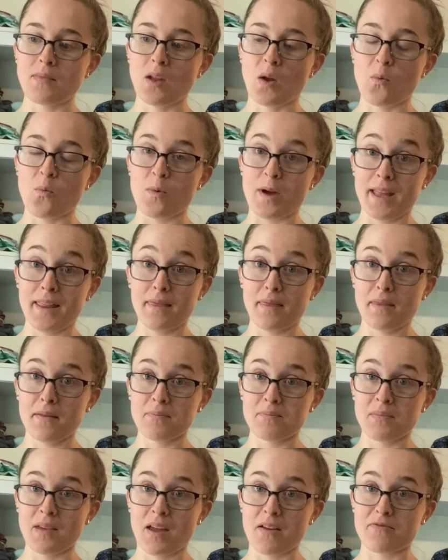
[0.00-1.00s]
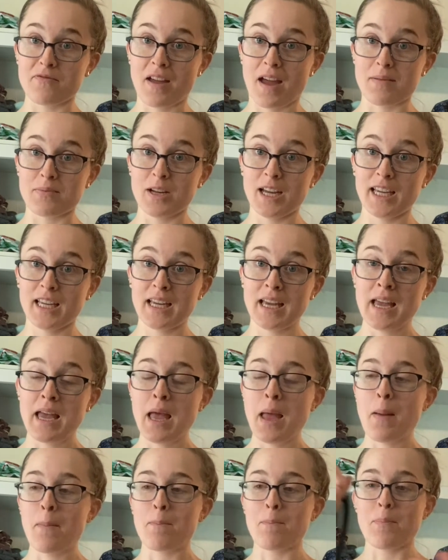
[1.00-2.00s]
width of fabric.
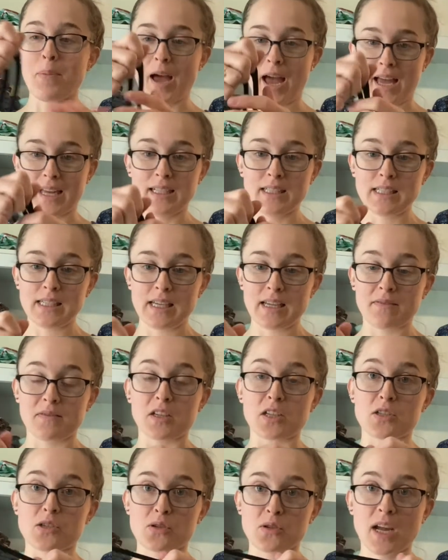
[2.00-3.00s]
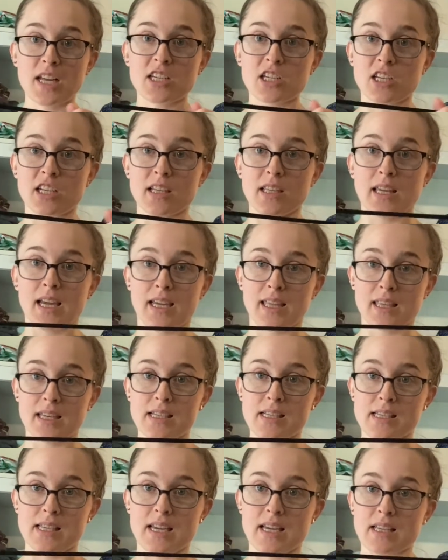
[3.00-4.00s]
But if they're stretchy like
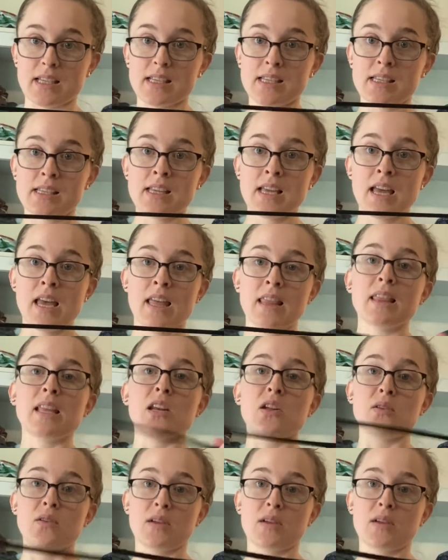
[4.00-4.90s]
this is, then you